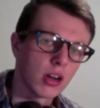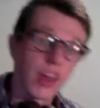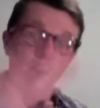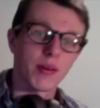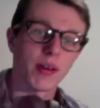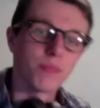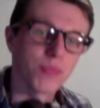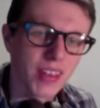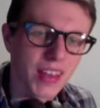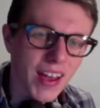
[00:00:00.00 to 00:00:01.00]
Anyway,
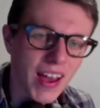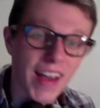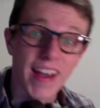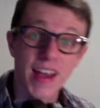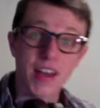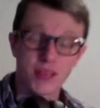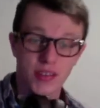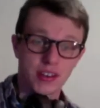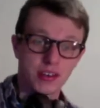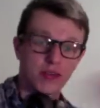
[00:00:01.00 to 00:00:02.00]

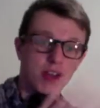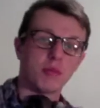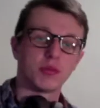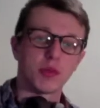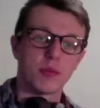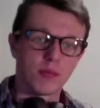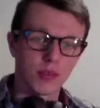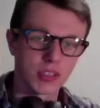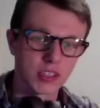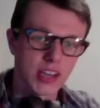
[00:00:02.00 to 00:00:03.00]
thank you to Viper's Whip
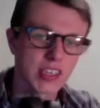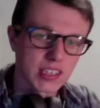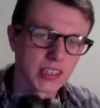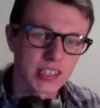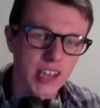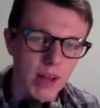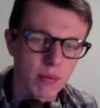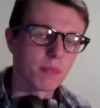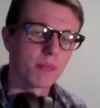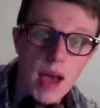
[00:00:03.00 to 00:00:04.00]
for suggesting this
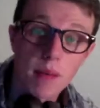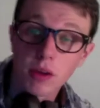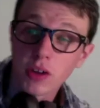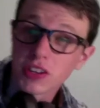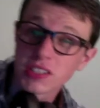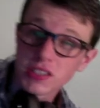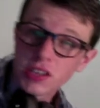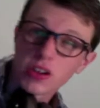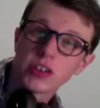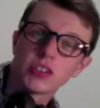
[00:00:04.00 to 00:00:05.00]
album. Blondie's
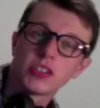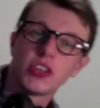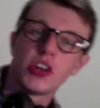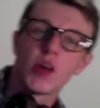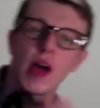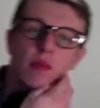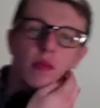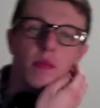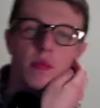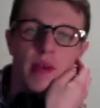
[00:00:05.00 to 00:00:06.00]
third studio
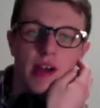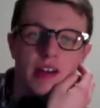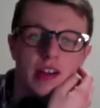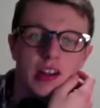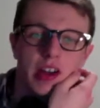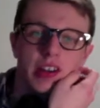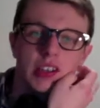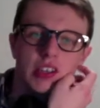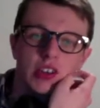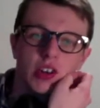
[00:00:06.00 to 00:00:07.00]
album, Parallel
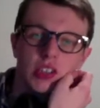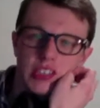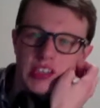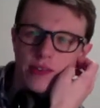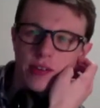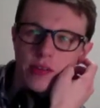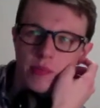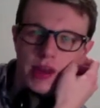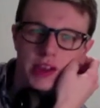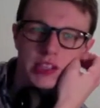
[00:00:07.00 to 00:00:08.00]
Lines, has got several of the
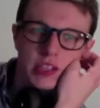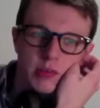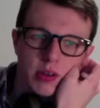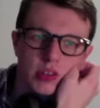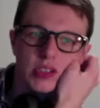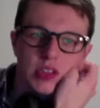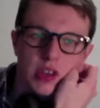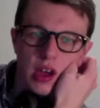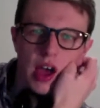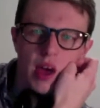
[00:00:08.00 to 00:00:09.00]
band's most
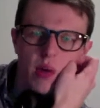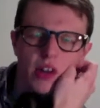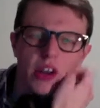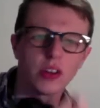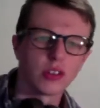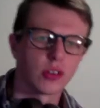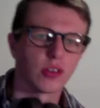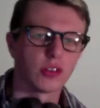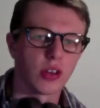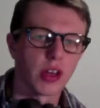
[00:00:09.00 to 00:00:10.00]
well-known
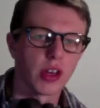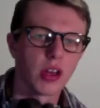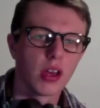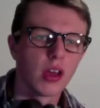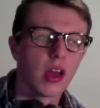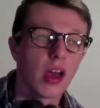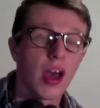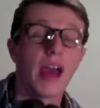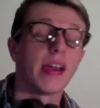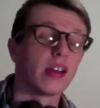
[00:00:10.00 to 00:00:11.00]
songs on it,
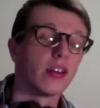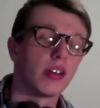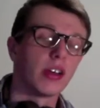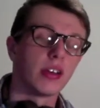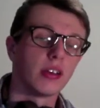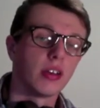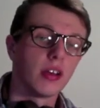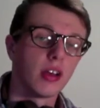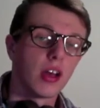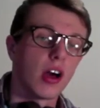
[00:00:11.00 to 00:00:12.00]
including
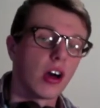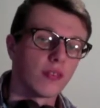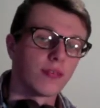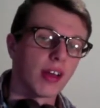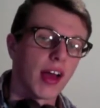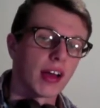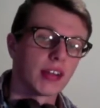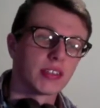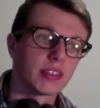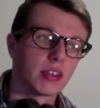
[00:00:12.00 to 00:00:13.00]
Heart of
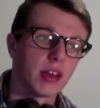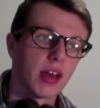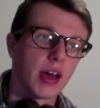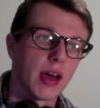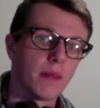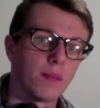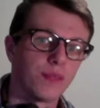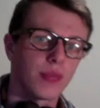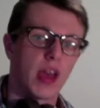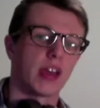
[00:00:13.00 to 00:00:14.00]
Glass,
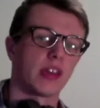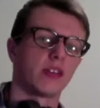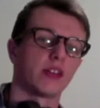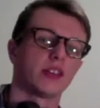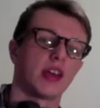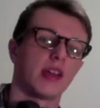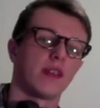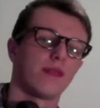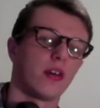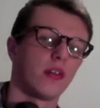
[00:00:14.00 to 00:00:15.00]
Hanging on the
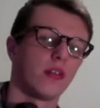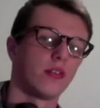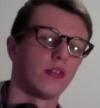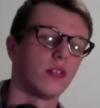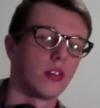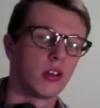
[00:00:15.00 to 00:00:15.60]
Telephone,